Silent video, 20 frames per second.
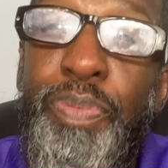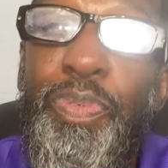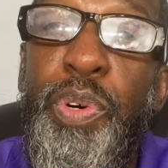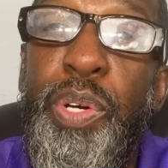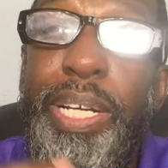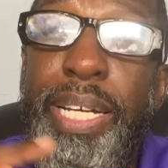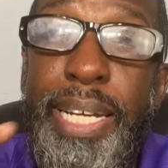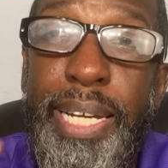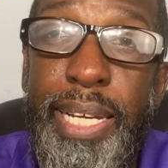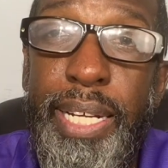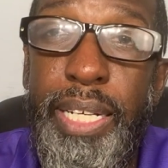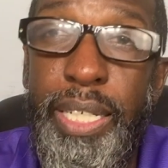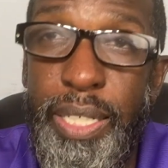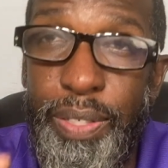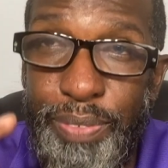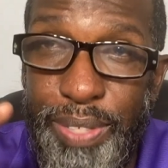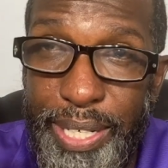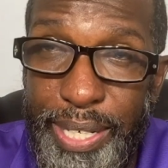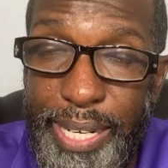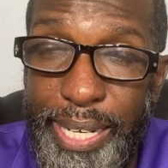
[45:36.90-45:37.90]
for the healing
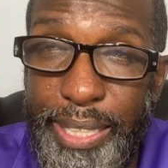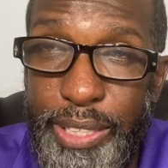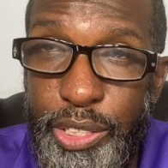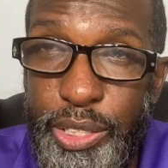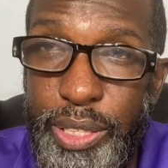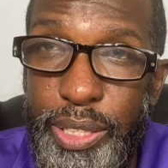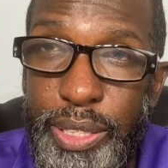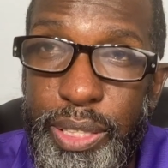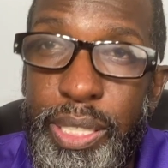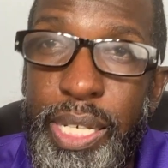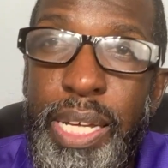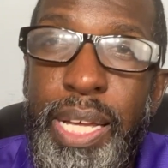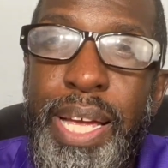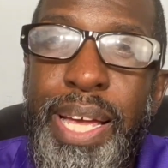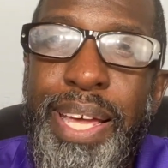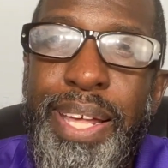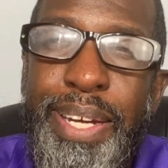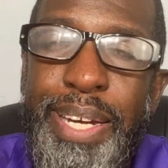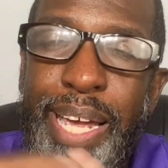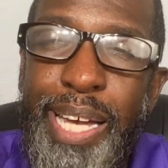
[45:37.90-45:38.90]
of the nations,
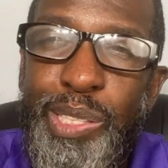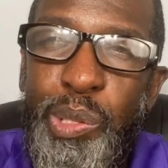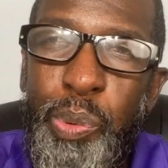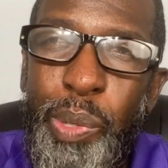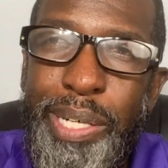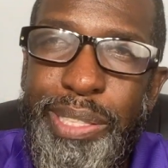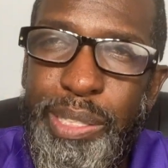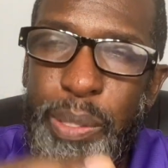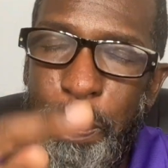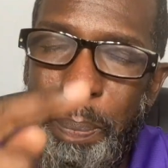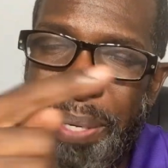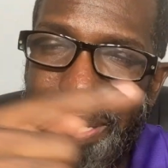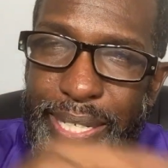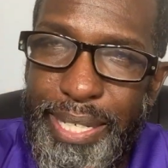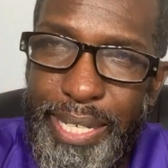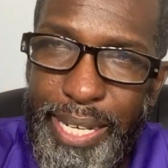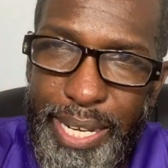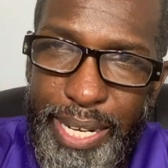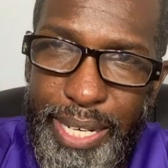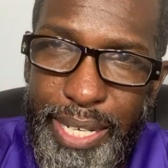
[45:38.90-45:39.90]
that's why at the
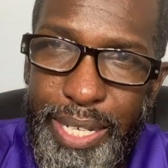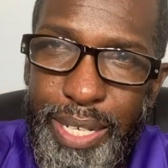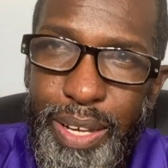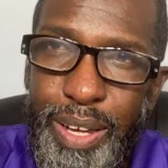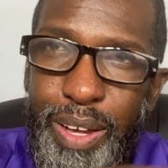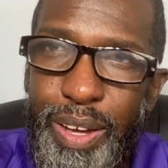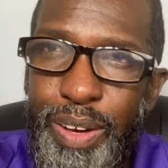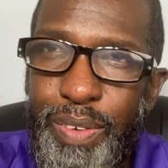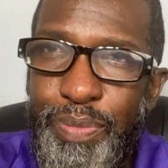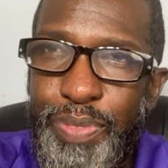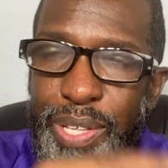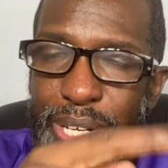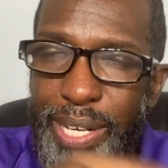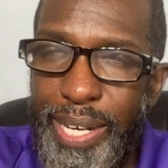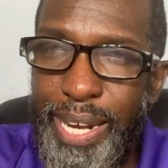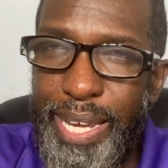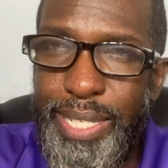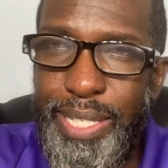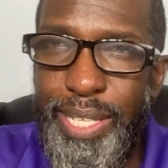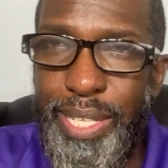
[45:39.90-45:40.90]
beginning of the
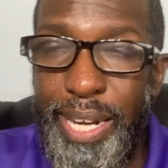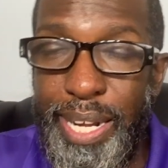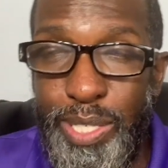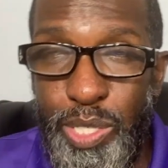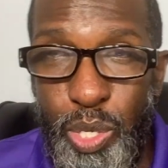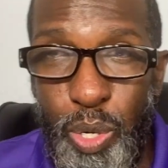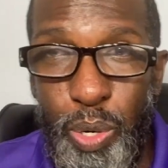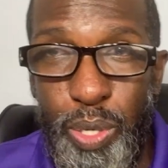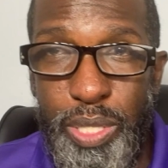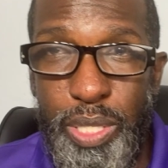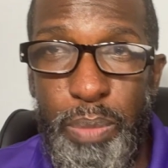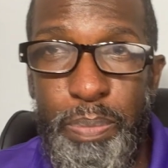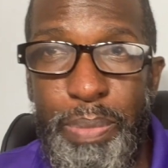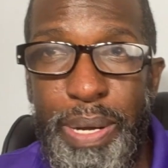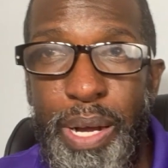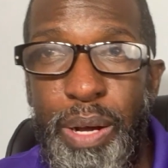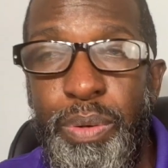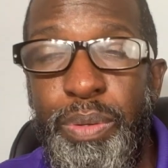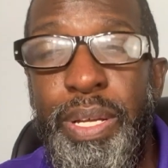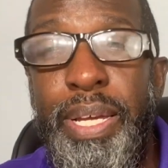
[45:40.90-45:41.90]
lesson, I talked
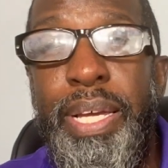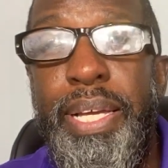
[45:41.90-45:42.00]
about